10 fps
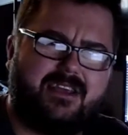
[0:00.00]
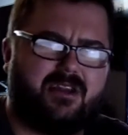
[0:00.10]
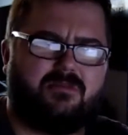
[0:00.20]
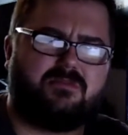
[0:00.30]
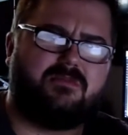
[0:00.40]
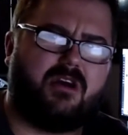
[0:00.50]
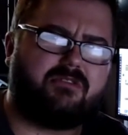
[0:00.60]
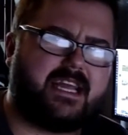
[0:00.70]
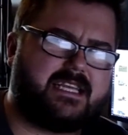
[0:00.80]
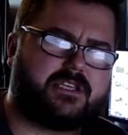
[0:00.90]
you know, not
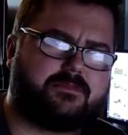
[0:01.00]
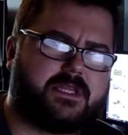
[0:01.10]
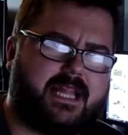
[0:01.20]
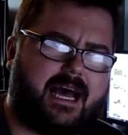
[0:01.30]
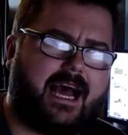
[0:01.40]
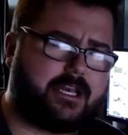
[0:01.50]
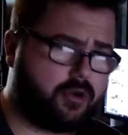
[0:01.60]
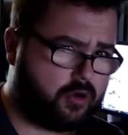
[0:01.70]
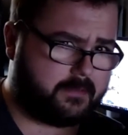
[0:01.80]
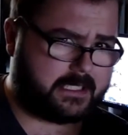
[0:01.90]
really something that I
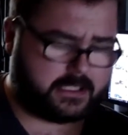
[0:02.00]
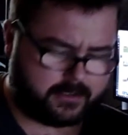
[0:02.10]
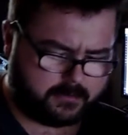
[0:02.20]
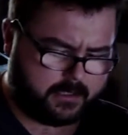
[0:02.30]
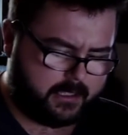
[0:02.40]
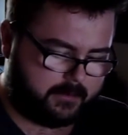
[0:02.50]
normally do,